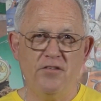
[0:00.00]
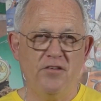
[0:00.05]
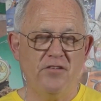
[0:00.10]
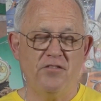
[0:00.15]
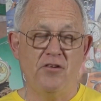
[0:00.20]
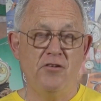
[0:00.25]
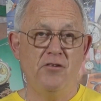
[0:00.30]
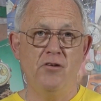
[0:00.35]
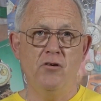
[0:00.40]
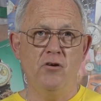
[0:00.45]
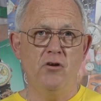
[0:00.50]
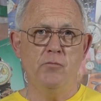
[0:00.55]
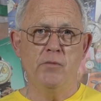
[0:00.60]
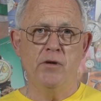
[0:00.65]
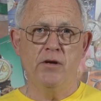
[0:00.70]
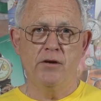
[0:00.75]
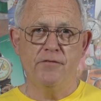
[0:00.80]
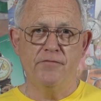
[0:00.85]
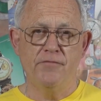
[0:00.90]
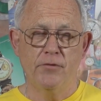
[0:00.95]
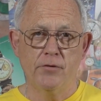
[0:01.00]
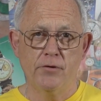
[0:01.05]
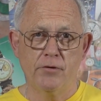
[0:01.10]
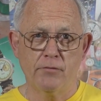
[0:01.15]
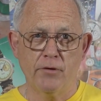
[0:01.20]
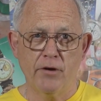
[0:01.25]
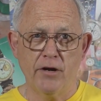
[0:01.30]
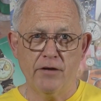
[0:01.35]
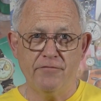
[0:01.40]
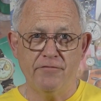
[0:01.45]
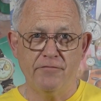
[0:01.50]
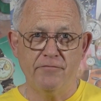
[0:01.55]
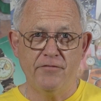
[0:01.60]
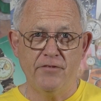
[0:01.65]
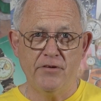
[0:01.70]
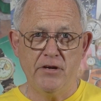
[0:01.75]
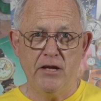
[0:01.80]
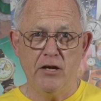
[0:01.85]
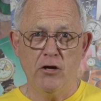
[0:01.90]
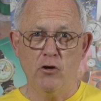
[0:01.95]
It's a nightmare to photograph and
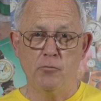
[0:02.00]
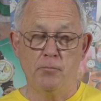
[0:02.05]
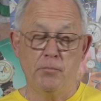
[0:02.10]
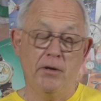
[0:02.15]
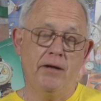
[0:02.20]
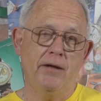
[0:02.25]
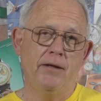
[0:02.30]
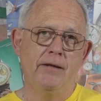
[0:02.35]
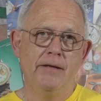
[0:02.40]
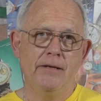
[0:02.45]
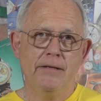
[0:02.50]
video, but